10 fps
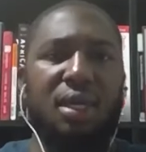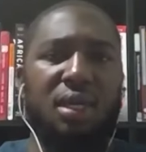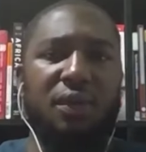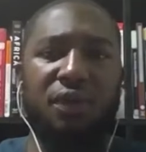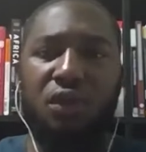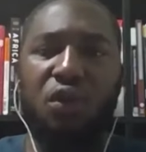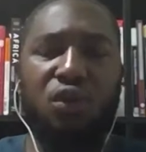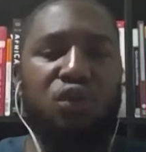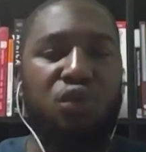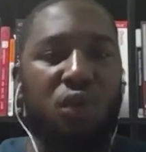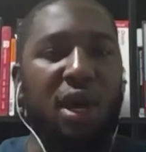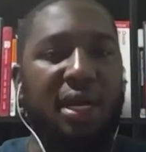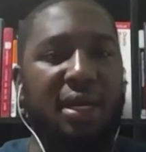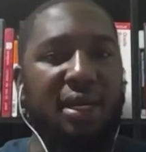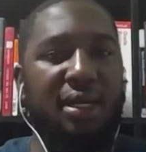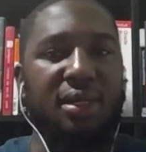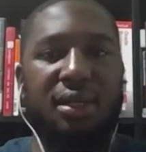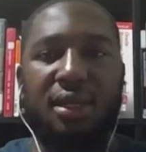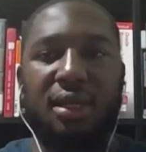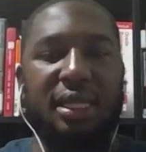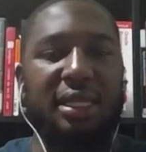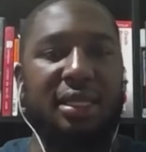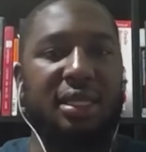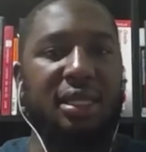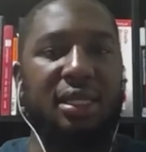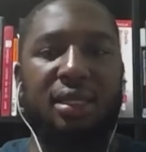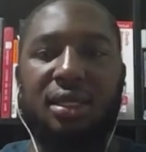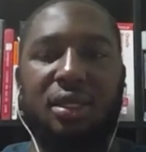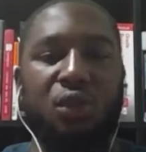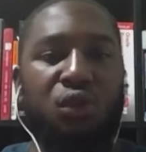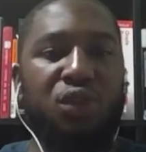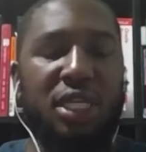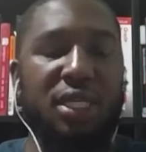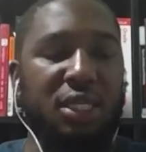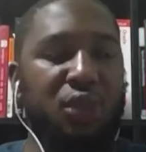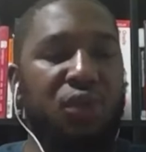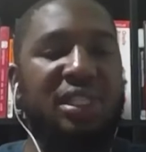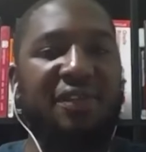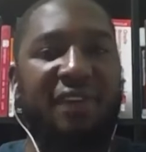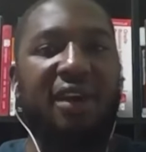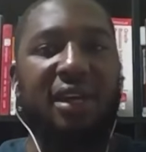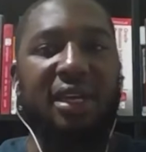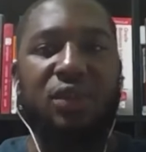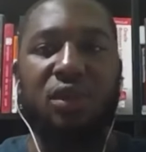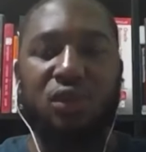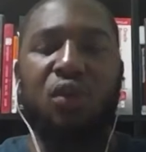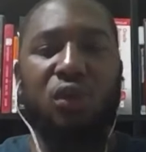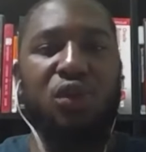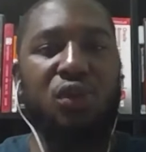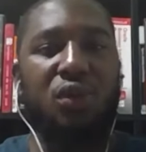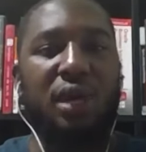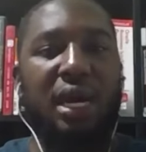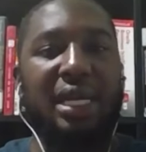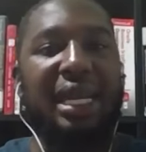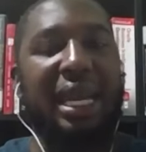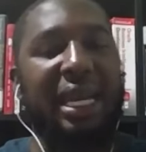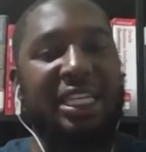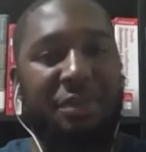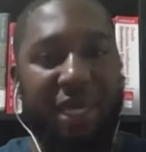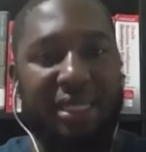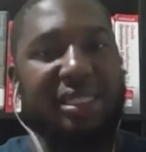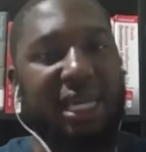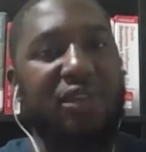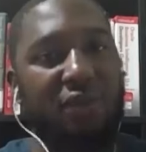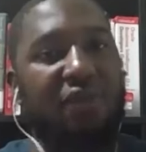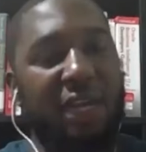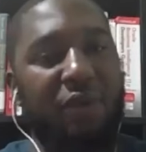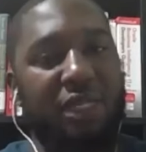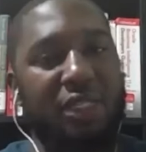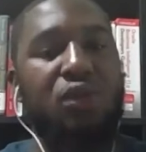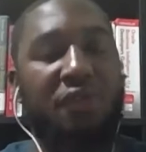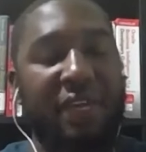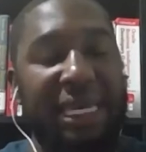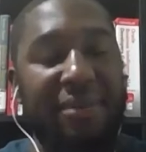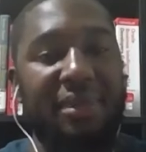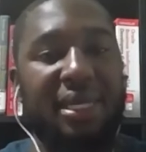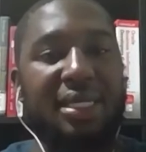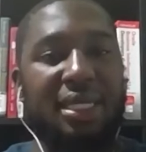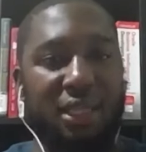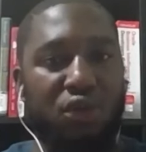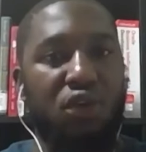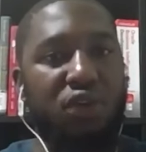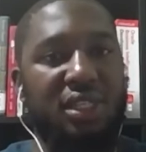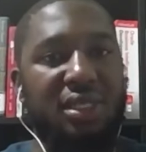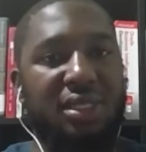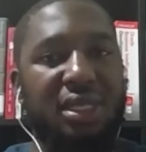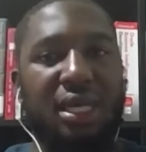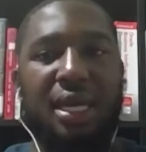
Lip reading: If you go to Rwanda, the Hutu and the Tutsi violence was also underlined by these kinds of languages of eliminating the cockroaches.